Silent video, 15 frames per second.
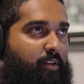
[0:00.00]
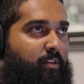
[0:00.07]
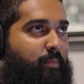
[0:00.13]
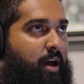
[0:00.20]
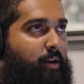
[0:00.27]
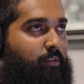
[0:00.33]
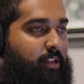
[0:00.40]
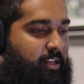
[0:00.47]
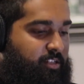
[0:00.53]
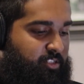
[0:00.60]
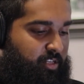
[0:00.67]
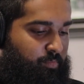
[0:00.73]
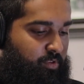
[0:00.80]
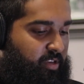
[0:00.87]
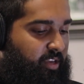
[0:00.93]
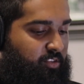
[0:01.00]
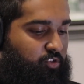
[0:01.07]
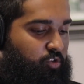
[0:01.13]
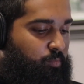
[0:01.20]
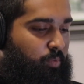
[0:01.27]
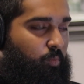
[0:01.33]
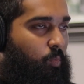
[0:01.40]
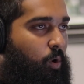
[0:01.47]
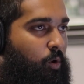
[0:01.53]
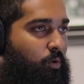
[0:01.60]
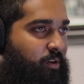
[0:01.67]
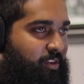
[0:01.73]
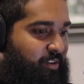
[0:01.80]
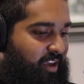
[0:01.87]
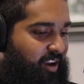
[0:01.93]
out of a bad relationship, you get super
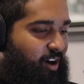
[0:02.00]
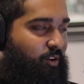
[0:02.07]
woke, you get